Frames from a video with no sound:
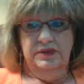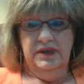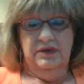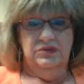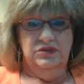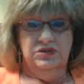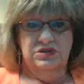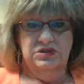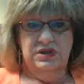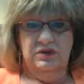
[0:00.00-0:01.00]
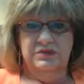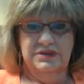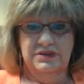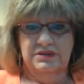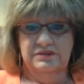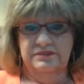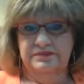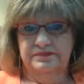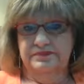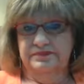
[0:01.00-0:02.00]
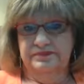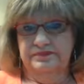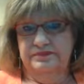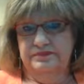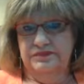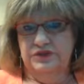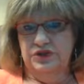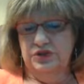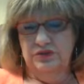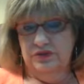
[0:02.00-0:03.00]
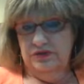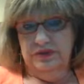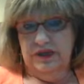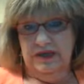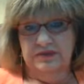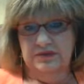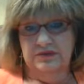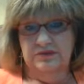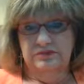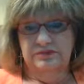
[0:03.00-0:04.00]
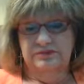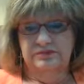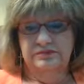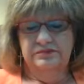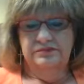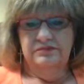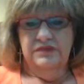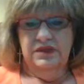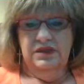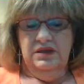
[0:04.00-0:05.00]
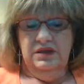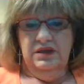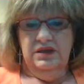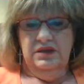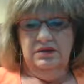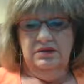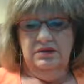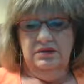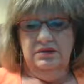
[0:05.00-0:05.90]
but I was a junior in high school, and